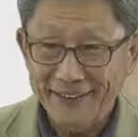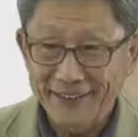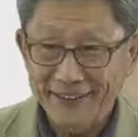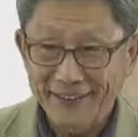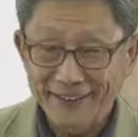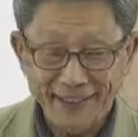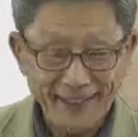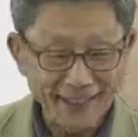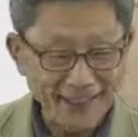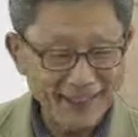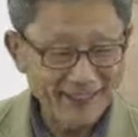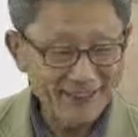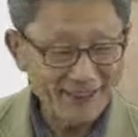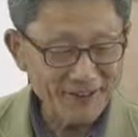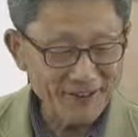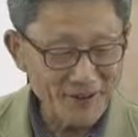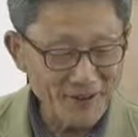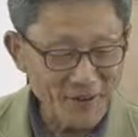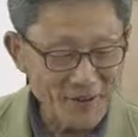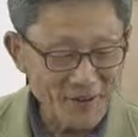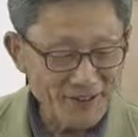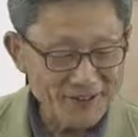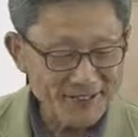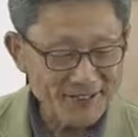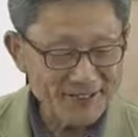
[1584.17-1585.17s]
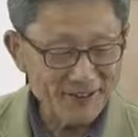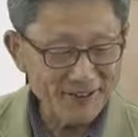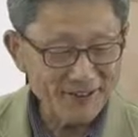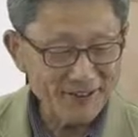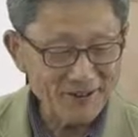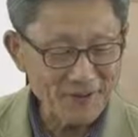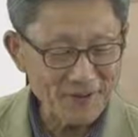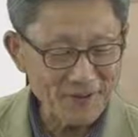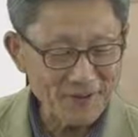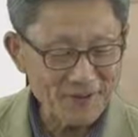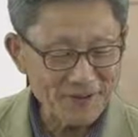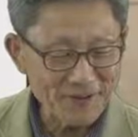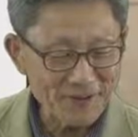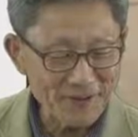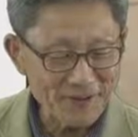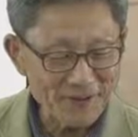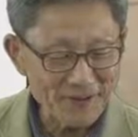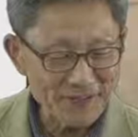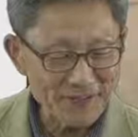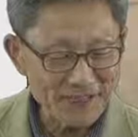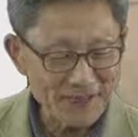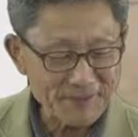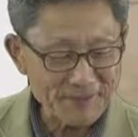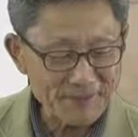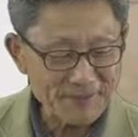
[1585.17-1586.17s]
and oxygen also
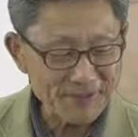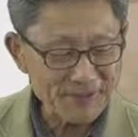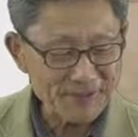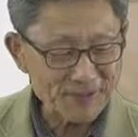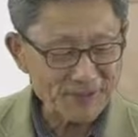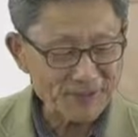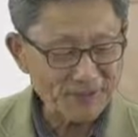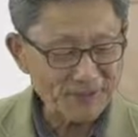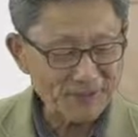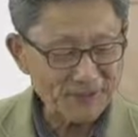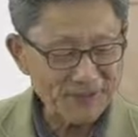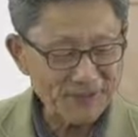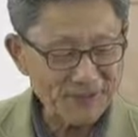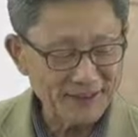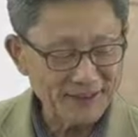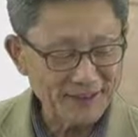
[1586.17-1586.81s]
substitute